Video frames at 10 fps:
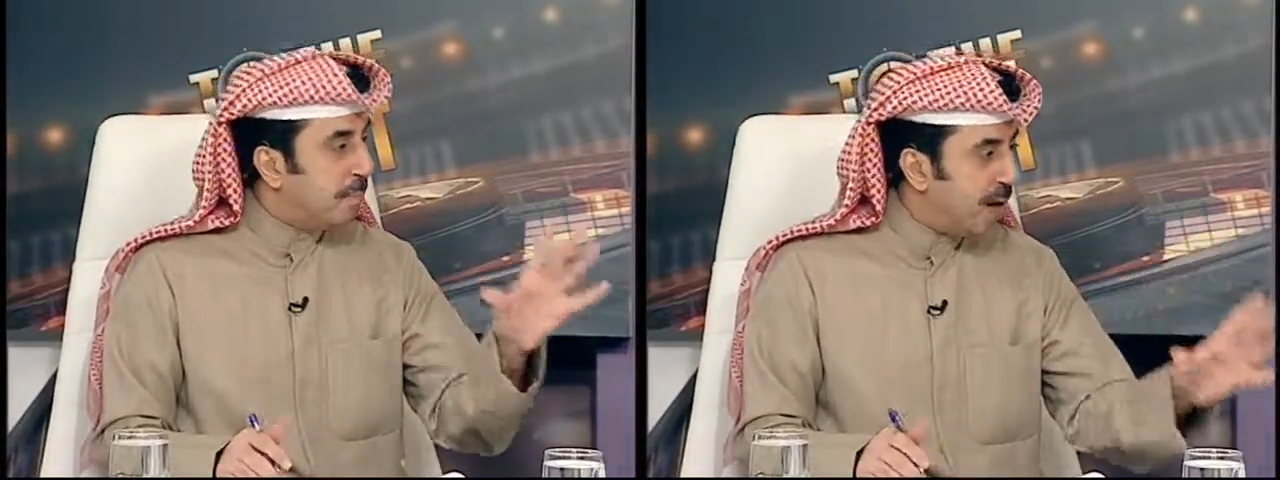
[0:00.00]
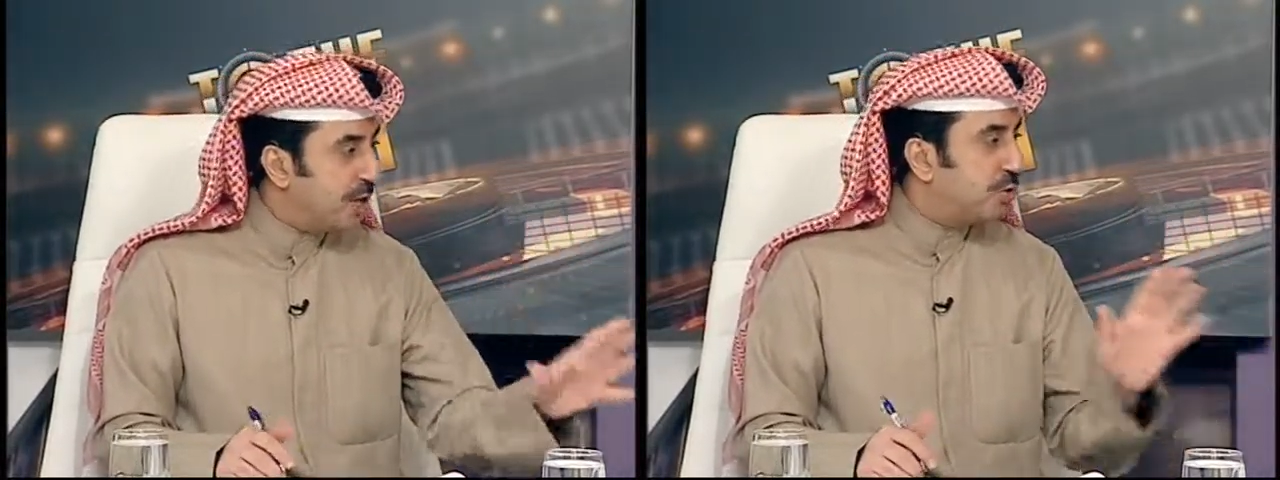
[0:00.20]

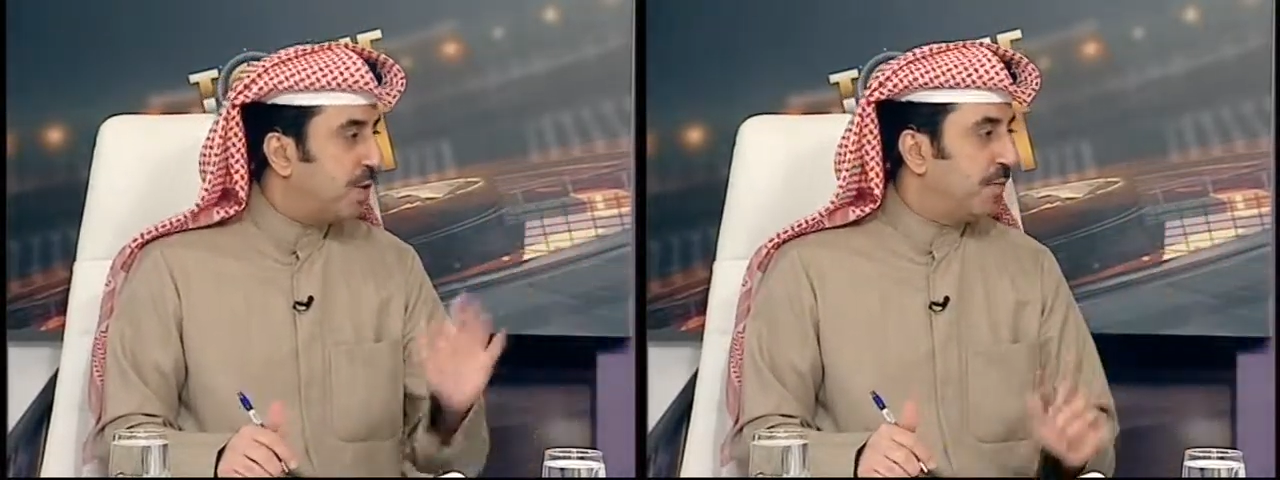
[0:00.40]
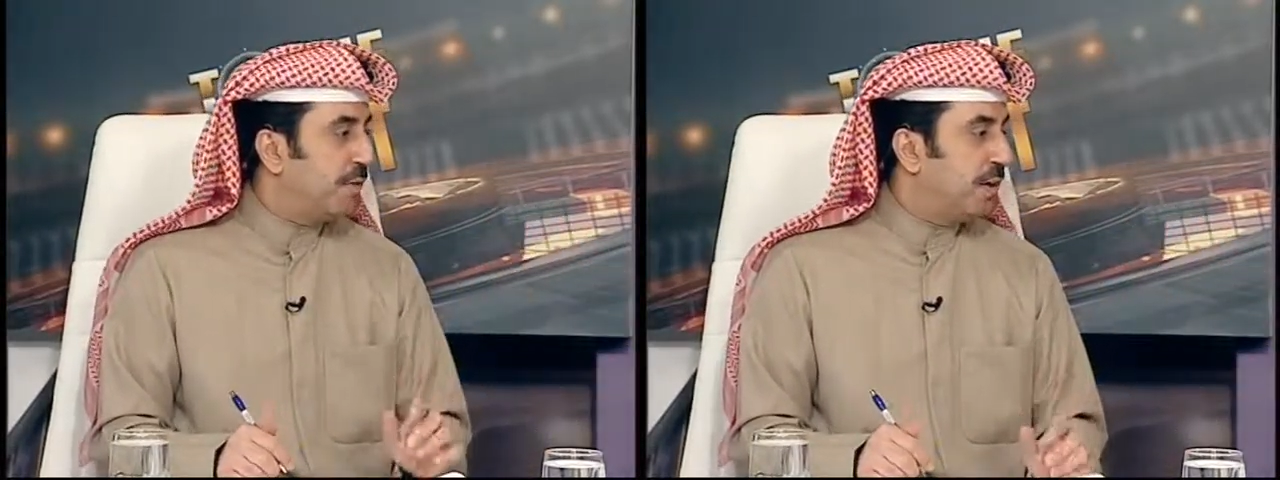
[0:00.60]
by
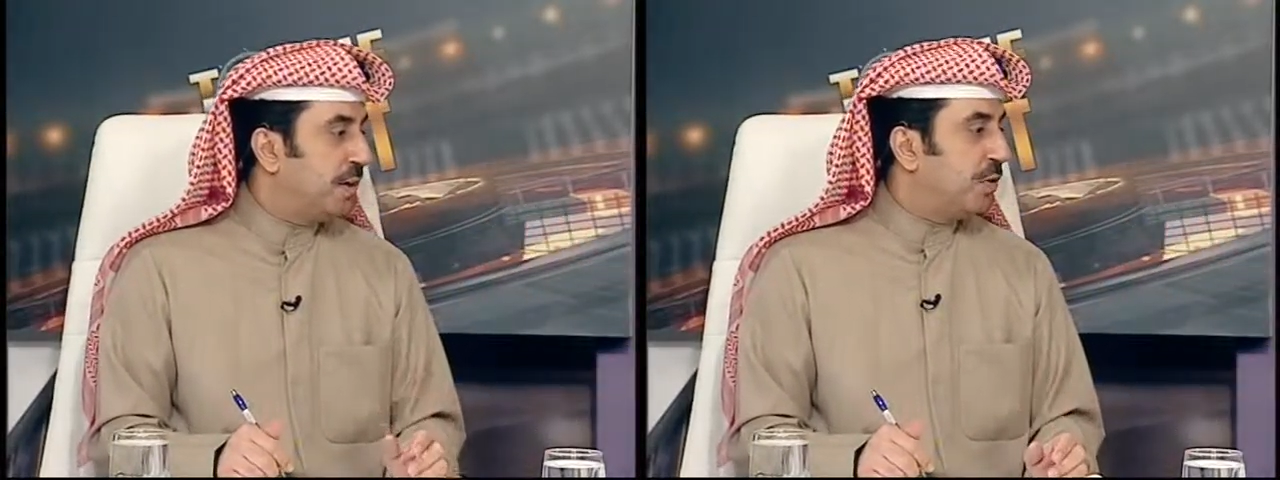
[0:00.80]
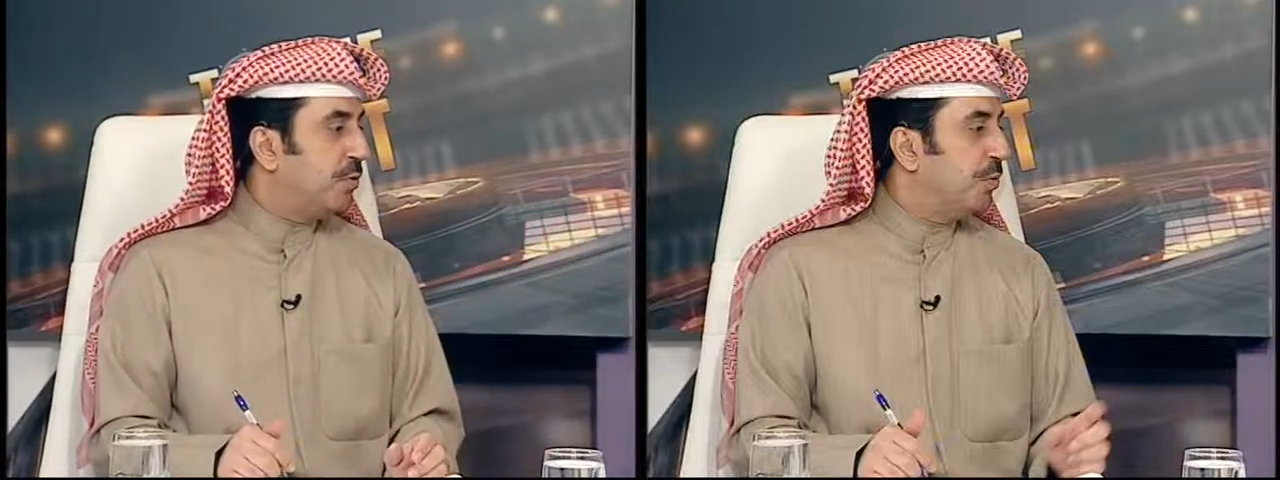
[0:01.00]

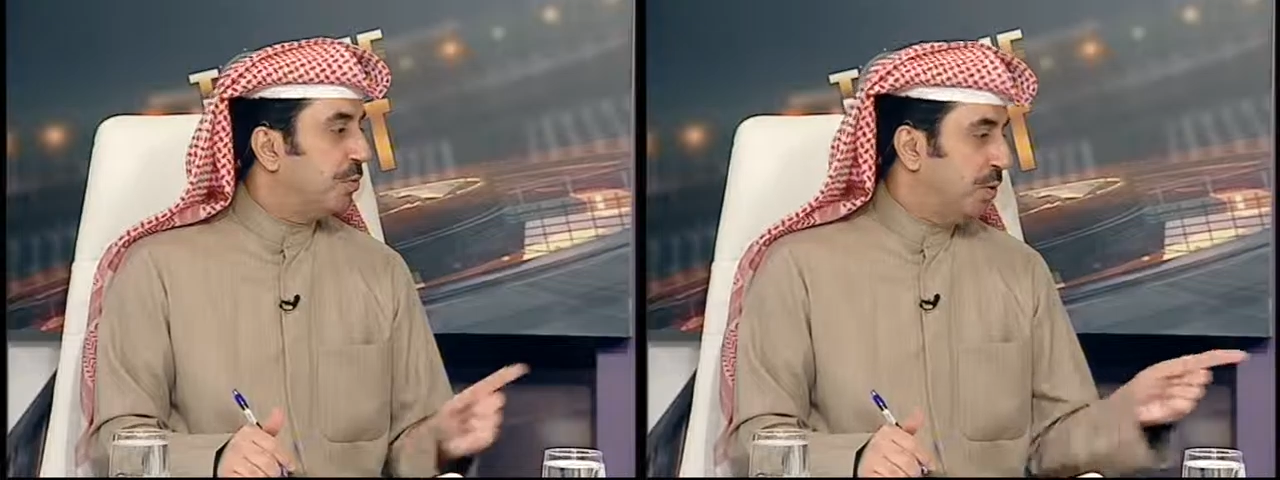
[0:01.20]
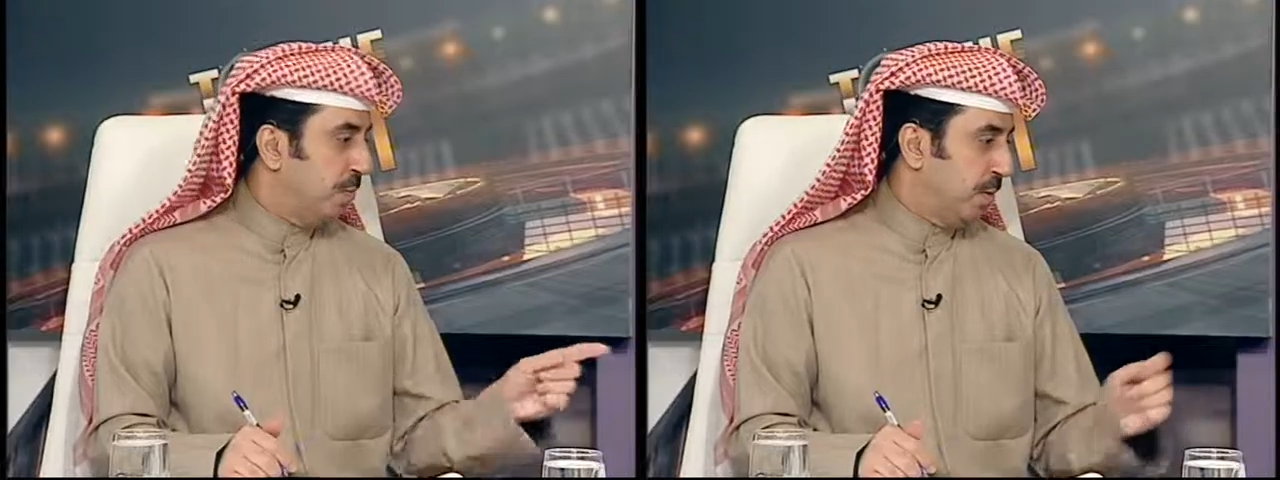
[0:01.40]
traveling through
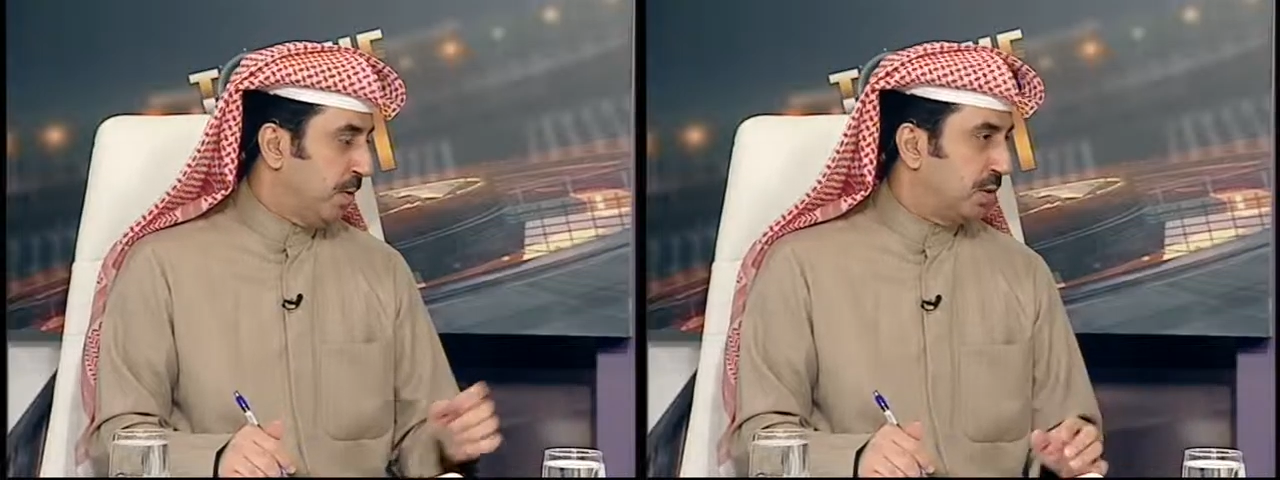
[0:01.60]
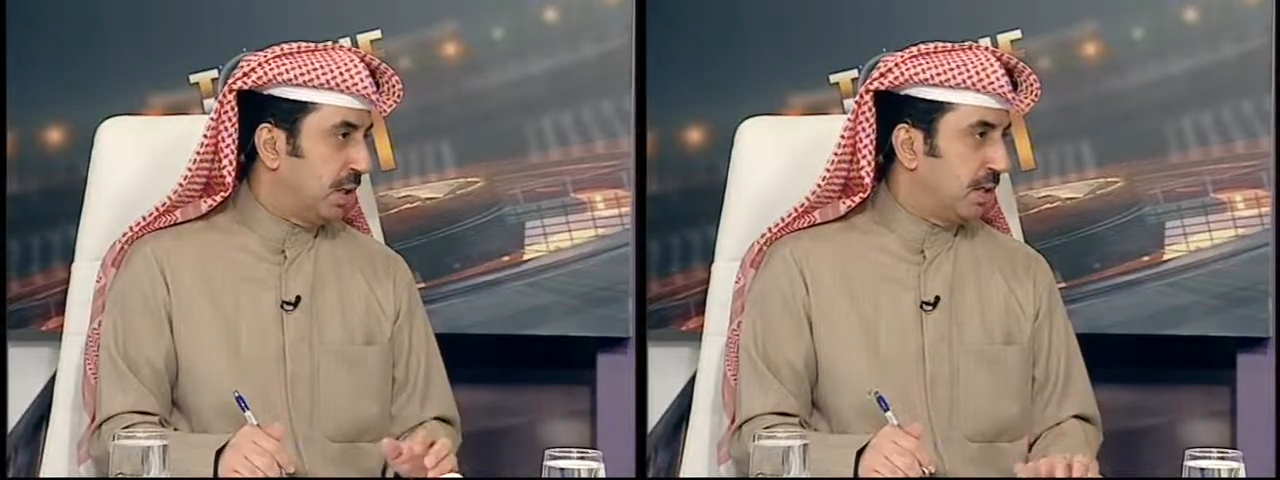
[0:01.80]
your
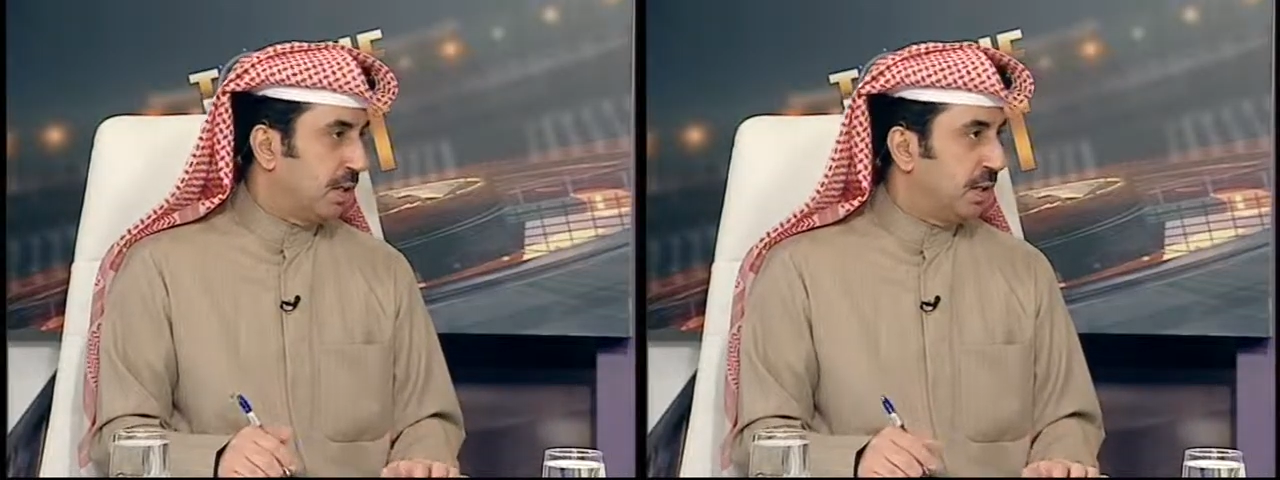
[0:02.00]
motorcycle?